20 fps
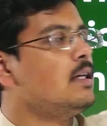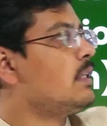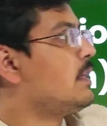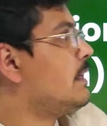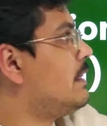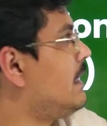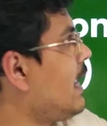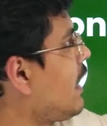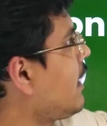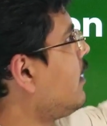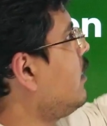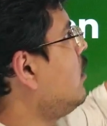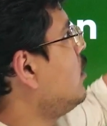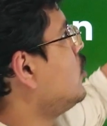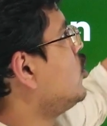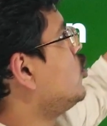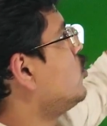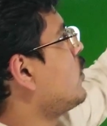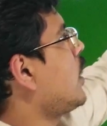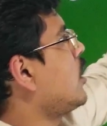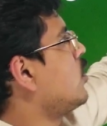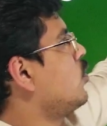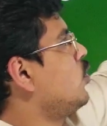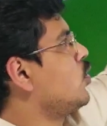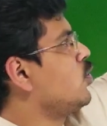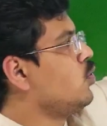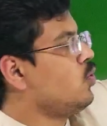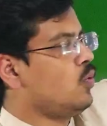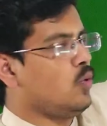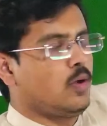then you can go
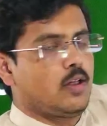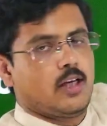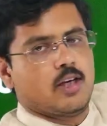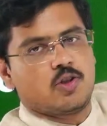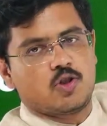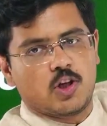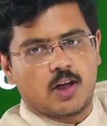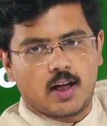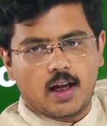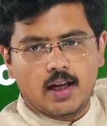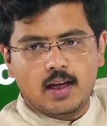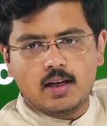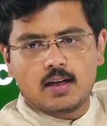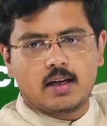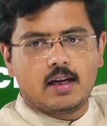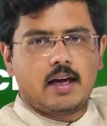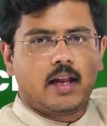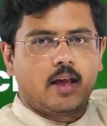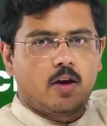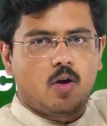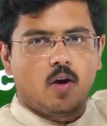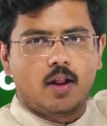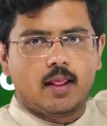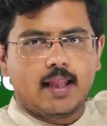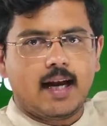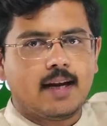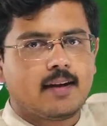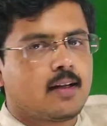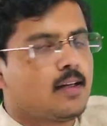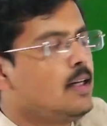to OTA Chennai, clearing all
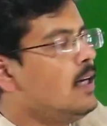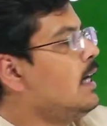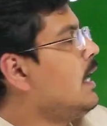that.